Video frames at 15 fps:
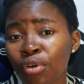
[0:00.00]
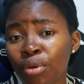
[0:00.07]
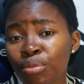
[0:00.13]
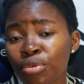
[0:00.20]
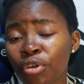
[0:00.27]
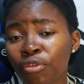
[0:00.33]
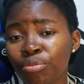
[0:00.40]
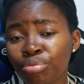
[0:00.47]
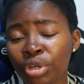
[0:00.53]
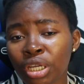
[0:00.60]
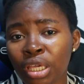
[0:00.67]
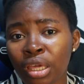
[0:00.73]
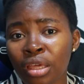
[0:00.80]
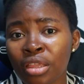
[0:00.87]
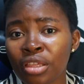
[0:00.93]
forms of
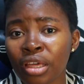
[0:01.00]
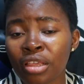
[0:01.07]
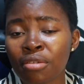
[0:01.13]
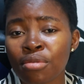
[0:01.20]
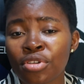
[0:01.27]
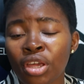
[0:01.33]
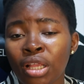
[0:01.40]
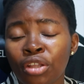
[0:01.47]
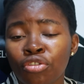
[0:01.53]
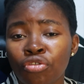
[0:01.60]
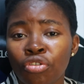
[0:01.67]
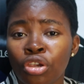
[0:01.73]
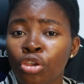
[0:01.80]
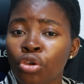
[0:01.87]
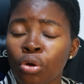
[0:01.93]
breakage especially
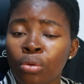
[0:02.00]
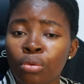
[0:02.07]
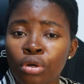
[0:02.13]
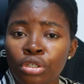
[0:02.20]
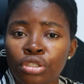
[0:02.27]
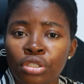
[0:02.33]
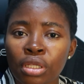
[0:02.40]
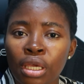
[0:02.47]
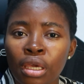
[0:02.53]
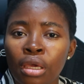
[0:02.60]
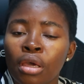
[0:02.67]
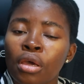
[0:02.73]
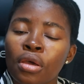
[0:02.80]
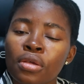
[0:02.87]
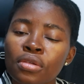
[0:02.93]
during your wash day
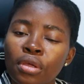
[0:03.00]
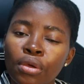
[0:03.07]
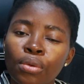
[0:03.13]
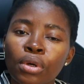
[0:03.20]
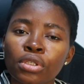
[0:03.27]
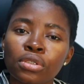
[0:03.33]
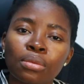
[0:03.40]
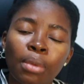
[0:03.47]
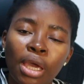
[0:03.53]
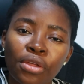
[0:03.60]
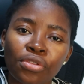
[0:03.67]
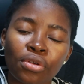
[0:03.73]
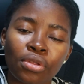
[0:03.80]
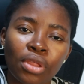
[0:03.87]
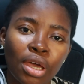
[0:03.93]
so you want to make
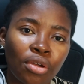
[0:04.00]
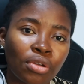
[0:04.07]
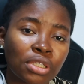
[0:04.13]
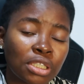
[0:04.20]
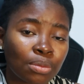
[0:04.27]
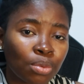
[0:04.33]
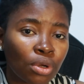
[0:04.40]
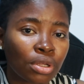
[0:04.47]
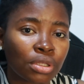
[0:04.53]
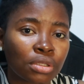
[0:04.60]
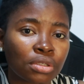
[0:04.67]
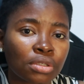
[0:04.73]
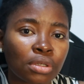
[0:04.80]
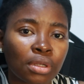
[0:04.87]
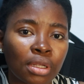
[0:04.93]
sure that your deep
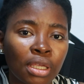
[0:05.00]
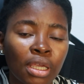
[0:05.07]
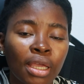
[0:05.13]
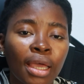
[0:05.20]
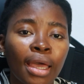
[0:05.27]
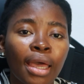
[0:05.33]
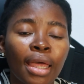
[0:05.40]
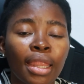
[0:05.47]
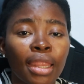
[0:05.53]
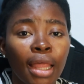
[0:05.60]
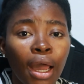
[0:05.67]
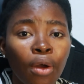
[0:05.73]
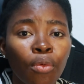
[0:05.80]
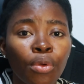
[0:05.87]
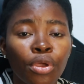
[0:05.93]
conditioning
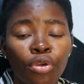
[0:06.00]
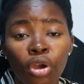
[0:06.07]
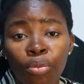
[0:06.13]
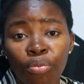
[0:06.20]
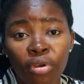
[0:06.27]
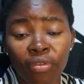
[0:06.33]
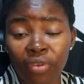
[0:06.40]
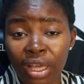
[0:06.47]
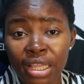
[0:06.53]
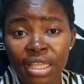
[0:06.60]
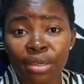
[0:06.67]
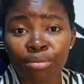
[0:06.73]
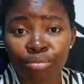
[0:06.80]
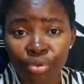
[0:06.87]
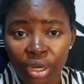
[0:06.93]
that way you're
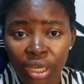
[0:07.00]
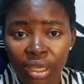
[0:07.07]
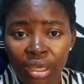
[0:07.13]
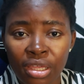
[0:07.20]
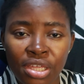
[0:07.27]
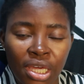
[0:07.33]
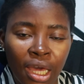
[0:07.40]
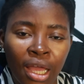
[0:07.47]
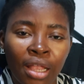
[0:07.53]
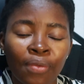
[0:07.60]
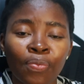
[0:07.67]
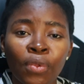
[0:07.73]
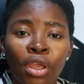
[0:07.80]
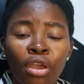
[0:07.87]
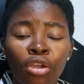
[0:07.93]
preventing breakage
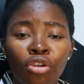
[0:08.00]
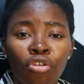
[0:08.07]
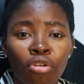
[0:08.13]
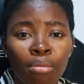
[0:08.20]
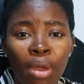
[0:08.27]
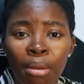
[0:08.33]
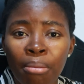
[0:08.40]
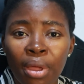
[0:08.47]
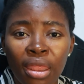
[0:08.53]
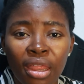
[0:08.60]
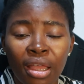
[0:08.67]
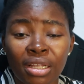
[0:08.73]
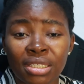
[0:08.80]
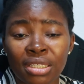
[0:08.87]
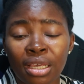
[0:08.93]
and you remember
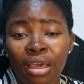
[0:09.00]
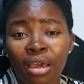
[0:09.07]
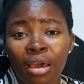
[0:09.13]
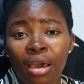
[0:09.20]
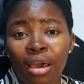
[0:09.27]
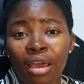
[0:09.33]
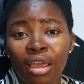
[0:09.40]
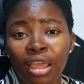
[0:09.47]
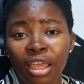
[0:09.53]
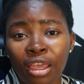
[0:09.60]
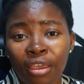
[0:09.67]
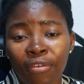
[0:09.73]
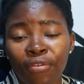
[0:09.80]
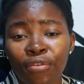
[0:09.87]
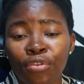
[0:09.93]
that
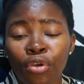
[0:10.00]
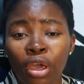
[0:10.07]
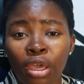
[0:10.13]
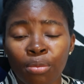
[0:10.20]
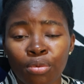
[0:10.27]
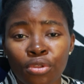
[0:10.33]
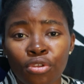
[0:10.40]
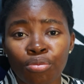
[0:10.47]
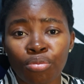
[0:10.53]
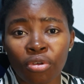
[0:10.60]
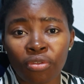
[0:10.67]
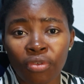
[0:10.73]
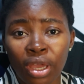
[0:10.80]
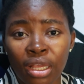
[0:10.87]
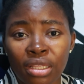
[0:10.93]
if you're able to
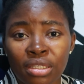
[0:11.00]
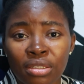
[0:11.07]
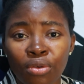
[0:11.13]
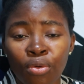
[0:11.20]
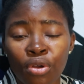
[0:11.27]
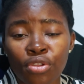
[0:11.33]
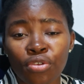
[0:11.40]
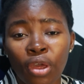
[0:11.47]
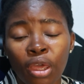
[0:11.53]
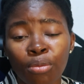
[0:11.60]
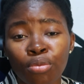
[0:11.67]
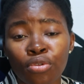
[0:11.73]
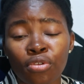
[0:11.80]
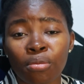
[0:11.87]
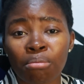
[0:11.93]
prevent once you're
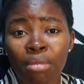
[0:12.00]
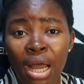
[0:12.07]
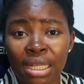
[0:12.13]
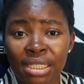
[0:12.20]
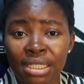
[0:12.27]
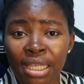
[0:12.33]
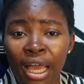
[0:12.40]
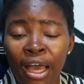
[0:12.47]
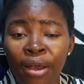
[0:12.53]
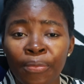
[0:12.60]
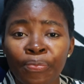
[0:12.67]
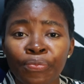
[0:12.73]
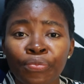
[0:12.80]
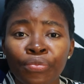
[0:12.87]
able to master